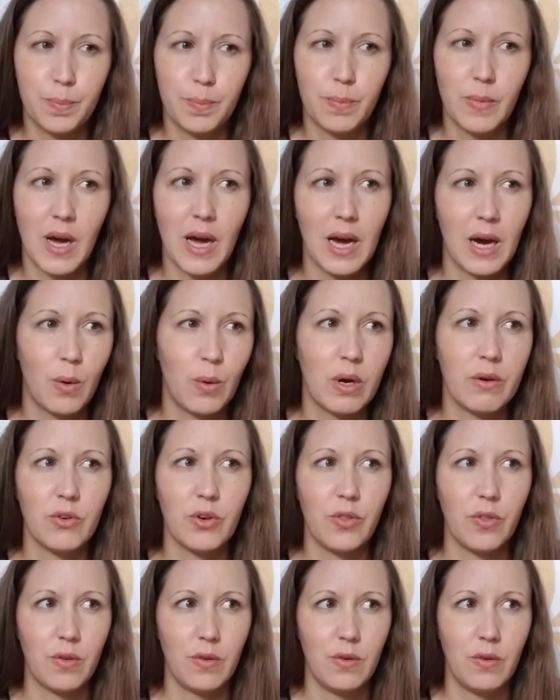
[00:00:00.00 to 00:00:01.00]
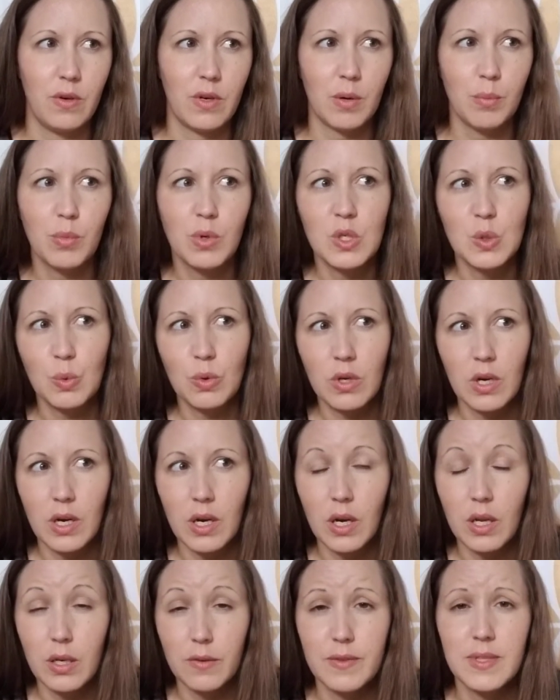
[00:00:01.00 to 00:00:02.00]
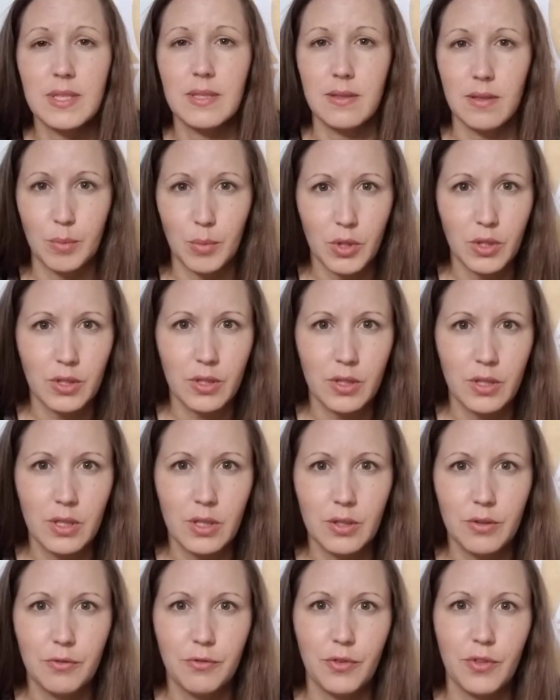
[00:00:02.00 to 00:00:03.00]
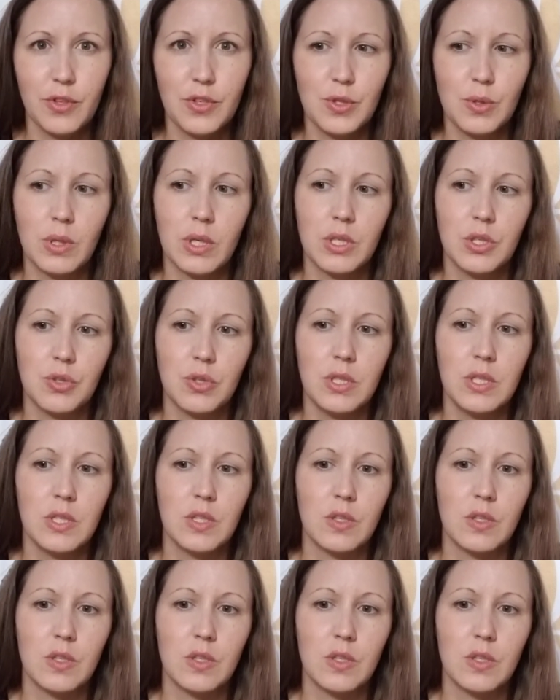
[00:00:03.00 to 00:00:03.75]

However, the numbers were kind of similar for the two countries,